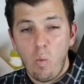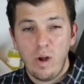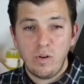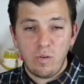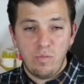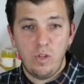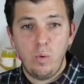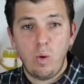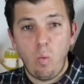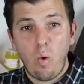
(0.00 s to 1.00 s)
when you're
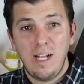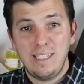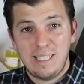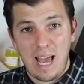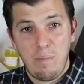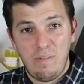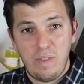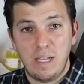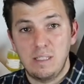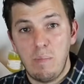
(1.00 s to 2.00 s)
reviewing what type of
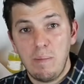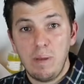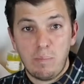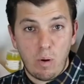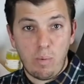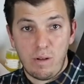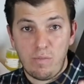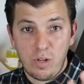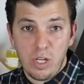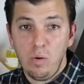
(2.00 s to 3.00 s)
things might be appropriate
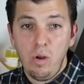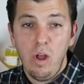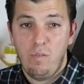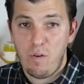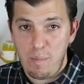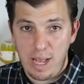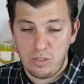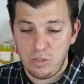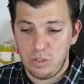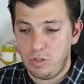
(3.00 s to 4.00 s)
for you for a
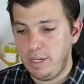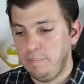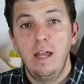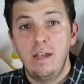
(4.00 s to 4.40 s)
master's degree.